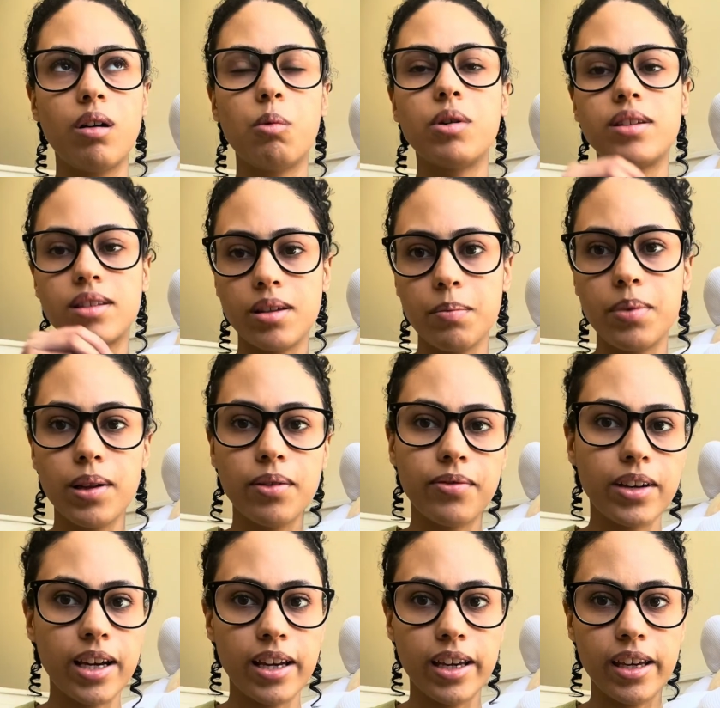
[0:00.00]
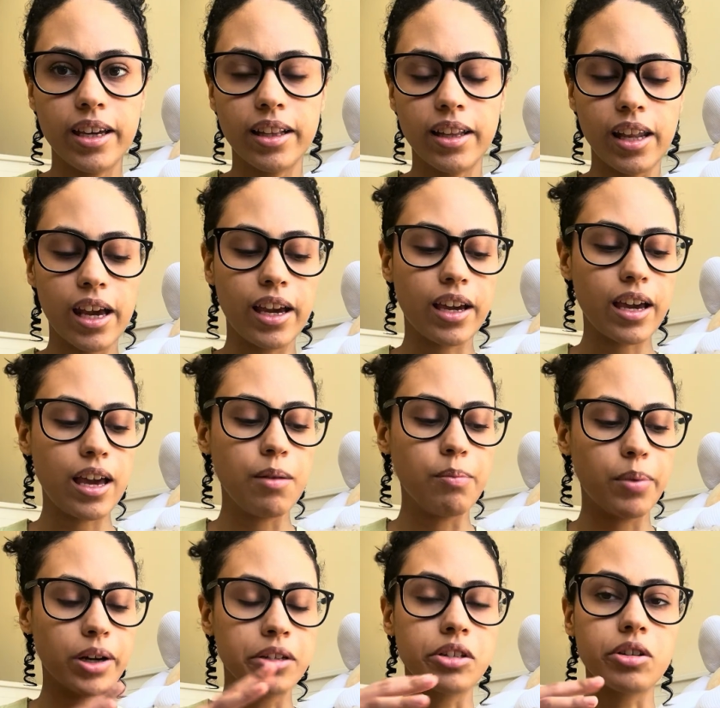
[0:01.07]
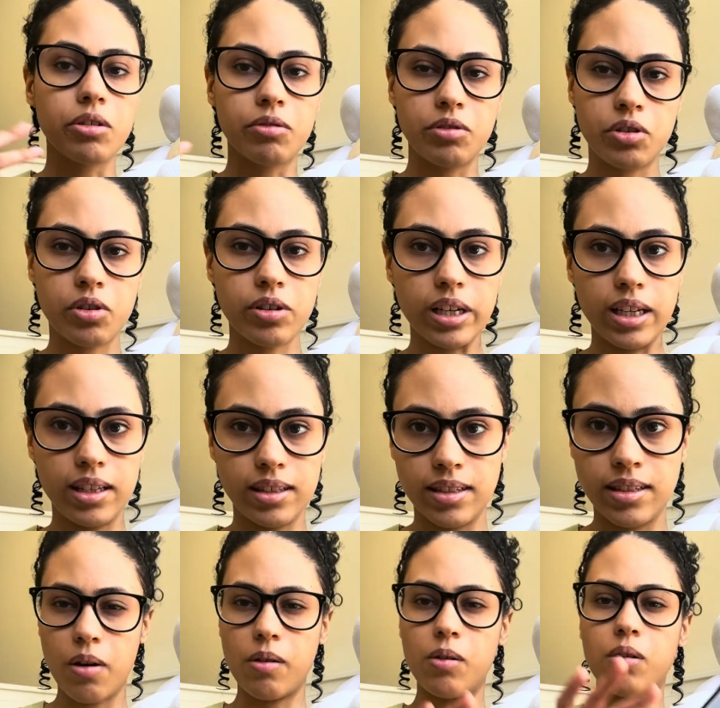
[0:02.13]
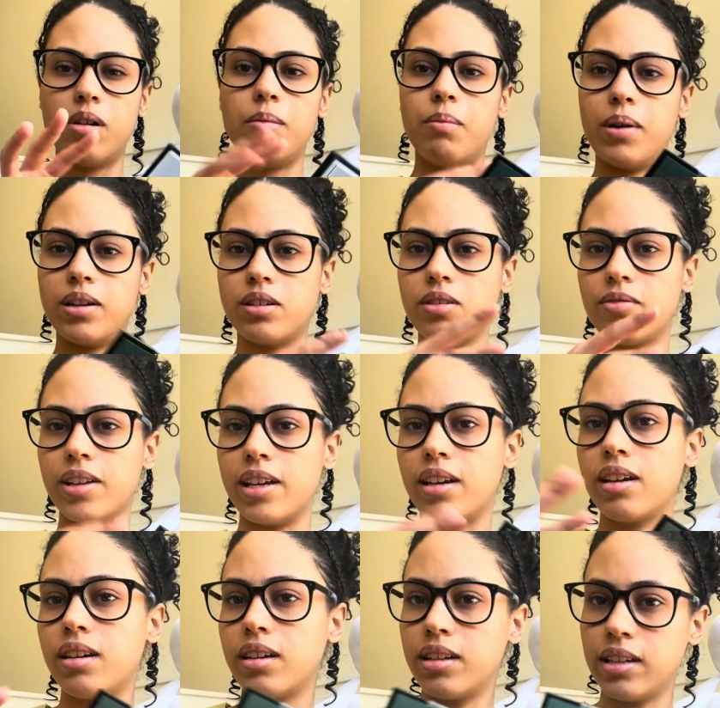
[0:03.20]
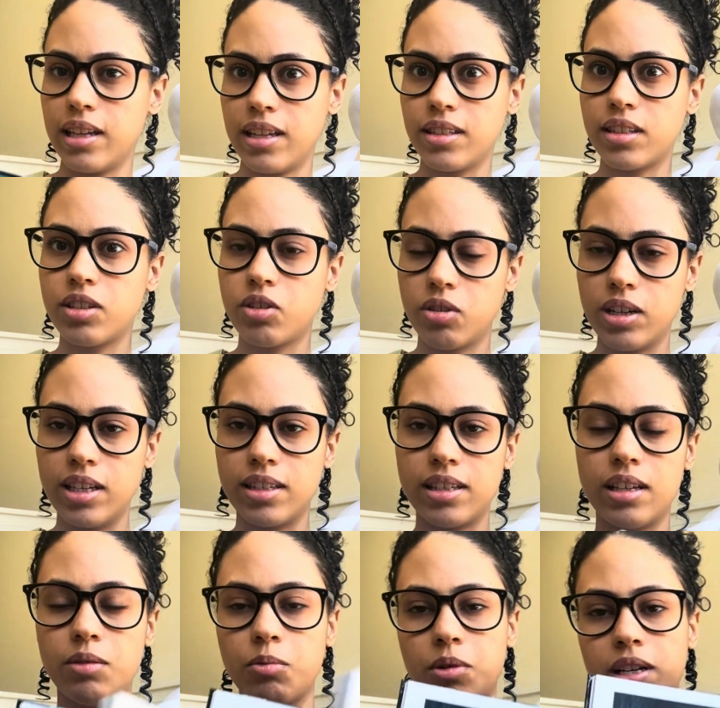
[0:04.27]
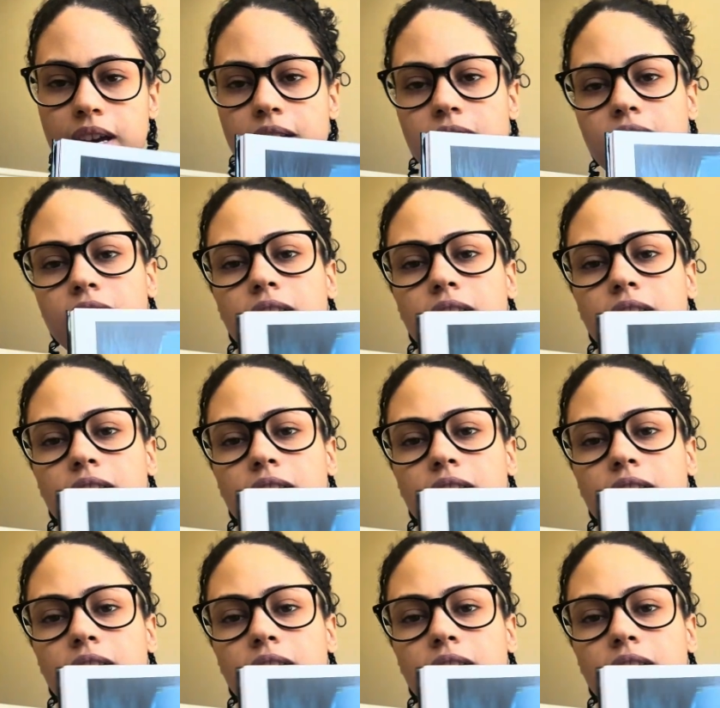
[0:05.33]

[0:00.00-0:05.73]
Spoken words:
was simplifying like a bunch of trees or a bunch of like condensed trees in one area.